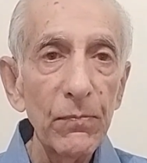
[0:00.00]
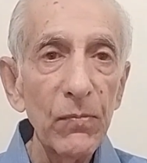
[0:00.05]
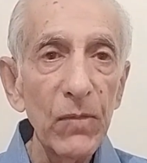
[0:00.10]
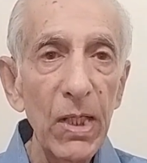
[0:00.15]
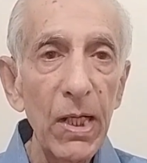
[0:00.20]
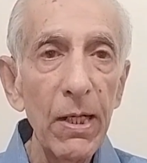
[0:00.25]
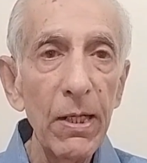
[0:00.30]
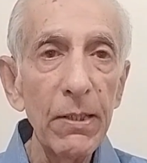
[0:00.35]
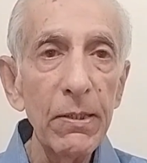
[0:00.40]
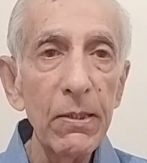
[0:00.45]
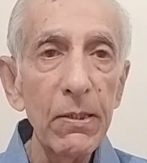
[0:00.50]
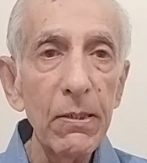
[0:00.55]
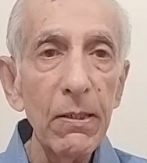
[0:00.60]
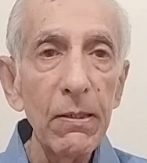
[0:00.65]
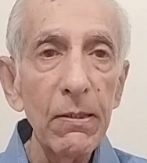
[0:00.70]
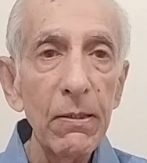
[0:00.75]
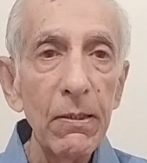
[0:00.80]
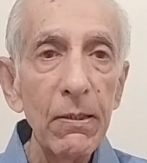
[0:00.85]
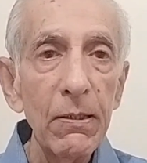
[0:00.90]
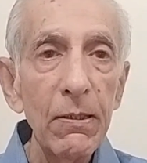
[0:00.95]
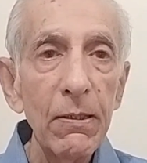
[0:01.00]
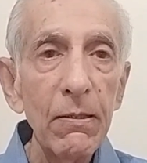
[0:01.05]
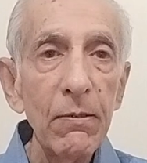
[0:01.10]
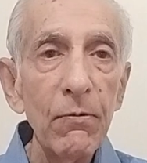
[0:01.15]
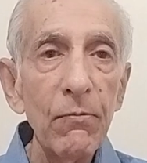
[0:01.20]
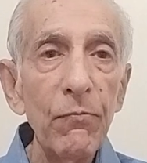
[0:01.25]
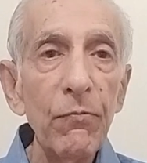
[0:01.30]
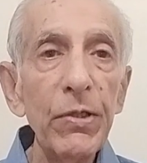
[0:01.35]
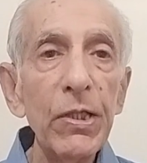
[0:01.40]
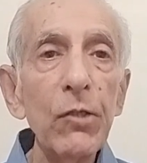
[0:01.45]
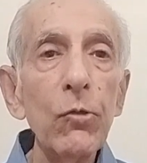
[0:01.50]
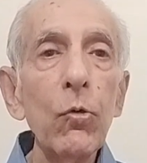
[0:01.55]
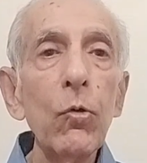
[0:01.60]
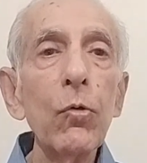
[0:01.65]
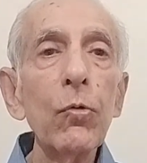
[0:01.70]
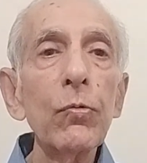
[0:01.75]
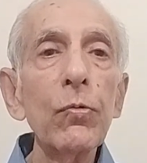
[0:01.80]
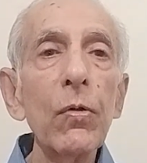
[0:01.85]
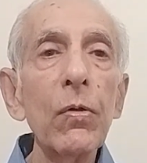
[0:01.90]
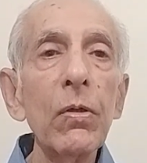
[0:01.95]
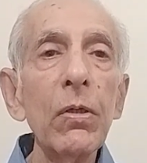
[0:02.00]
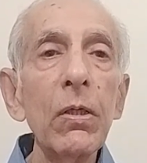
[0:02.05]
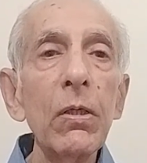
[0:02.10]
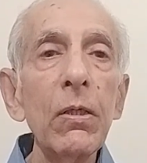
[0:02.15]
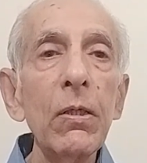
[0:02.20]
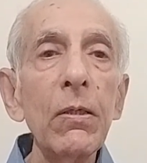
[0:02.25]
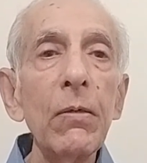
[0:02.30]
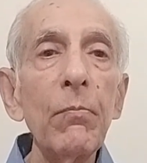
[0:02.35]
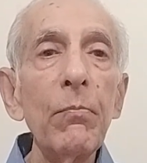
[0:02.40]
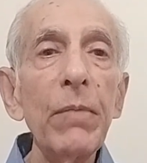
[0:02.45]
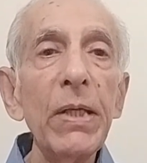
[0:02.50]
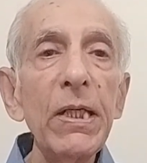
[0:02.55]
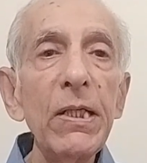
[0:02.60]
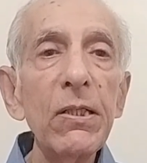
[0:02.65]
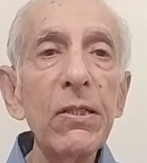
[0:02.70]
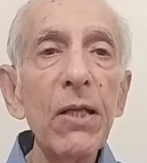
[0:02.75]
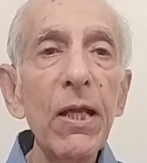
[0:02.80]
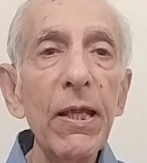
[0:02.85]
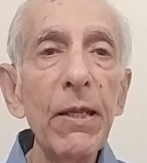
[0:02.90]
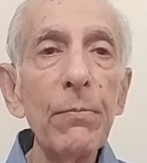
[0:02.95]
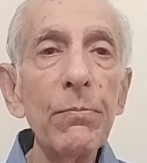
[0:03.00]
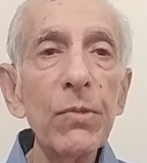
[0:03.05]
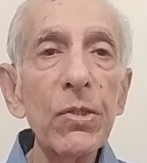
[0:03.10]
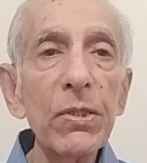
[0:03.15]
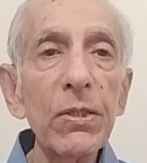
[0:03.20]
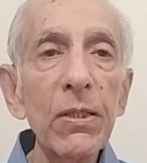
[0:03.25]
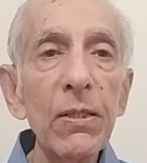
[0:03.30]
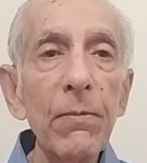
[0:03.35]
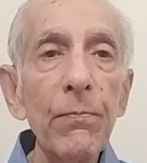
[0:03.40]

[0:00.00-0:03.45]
that we know many times